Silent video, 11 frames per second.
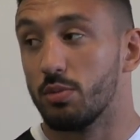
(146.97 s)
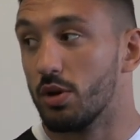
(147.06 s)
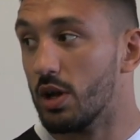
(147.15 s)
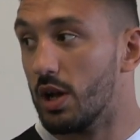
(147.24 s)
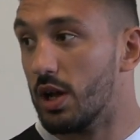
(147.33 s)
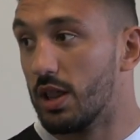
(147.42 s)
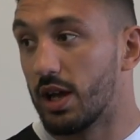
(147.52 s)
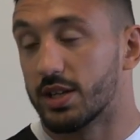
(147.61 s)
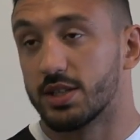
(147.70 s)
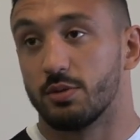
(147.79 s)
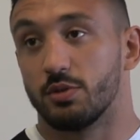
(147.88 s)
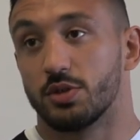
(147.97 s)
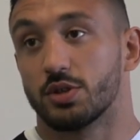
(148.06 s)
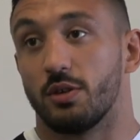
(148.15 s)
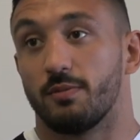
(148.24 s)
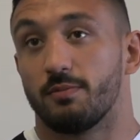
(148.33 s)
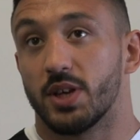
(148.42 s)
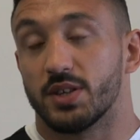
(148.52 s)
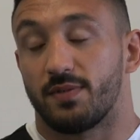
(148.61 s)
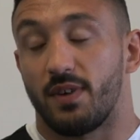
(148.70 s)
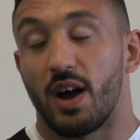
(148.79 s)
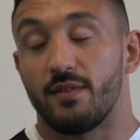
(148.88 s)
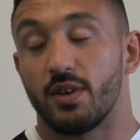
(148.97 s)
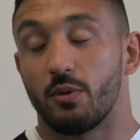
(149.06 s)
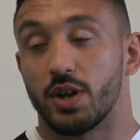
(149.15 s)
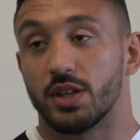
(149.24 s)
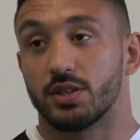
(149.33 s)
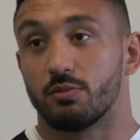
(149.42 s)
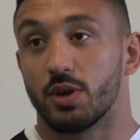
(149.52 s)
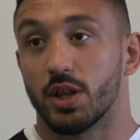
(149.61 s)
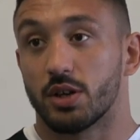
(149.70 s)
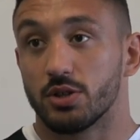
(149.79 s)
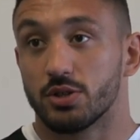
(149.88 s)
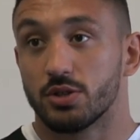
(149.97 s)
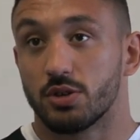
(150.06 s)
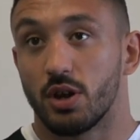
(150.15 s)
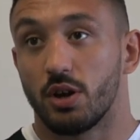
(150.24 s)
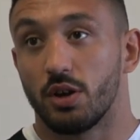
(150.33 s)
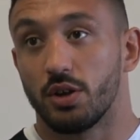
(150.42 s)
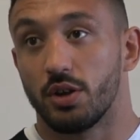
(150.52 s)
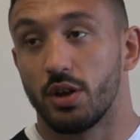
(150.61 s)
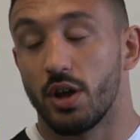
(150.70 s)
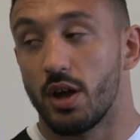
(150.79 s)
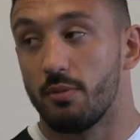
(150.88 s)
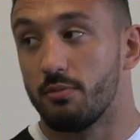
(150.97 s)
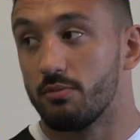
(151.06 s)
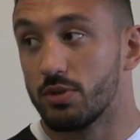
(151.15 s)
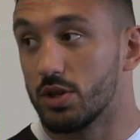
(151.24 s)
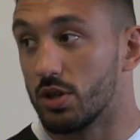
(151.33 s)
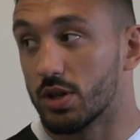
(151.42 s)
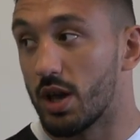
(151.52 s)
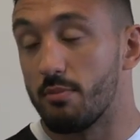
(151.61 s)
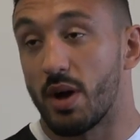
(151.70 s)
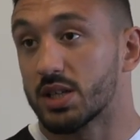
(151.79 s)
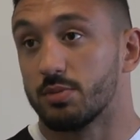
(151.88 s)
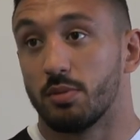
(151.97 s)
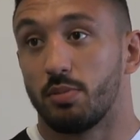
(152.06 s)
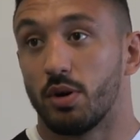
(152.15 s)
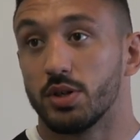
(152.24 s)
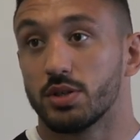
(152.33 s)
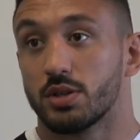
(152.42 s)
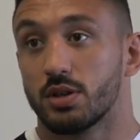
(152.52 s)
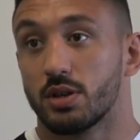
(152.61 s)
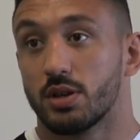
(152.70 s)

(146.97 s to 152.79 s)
But like I said, we've just got these five that we need to really concentrate on and you know, get maximum points.